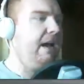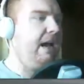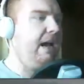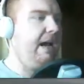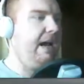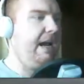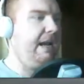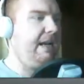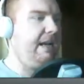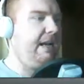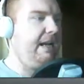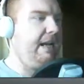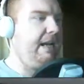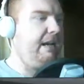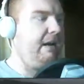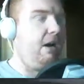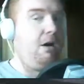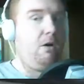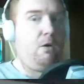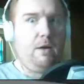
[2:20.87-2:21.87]
I need
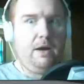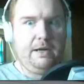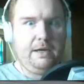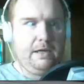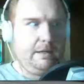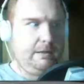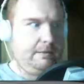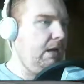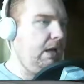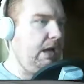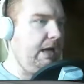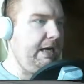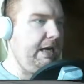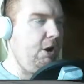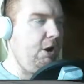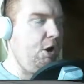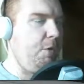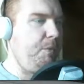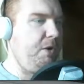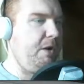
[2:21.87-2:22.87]
oh I need I need to
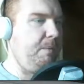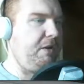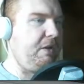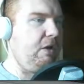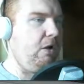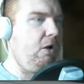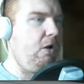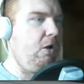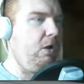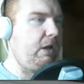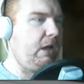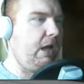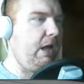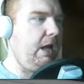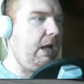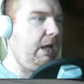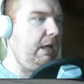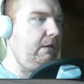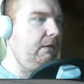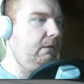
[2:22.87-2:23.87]
open up the old
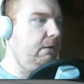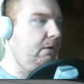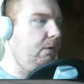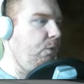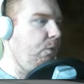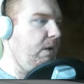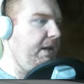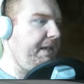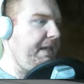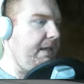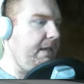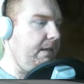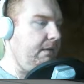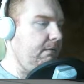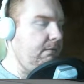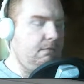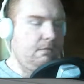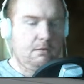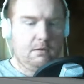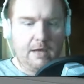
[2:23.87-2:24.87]
uh wiki
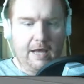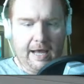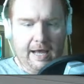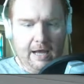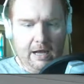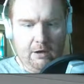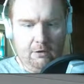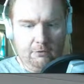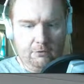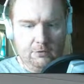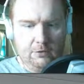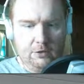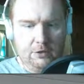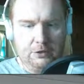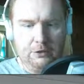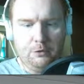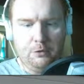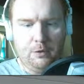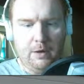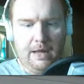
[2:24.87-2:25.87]
how
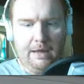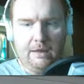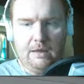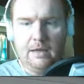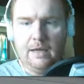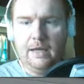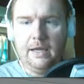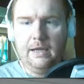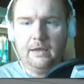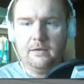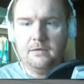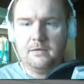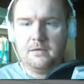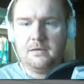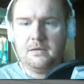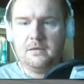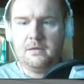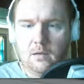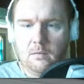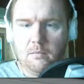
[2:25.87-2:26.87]
to and
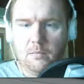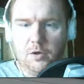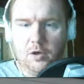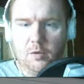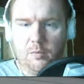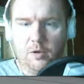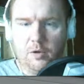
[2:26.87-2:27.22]
things. Um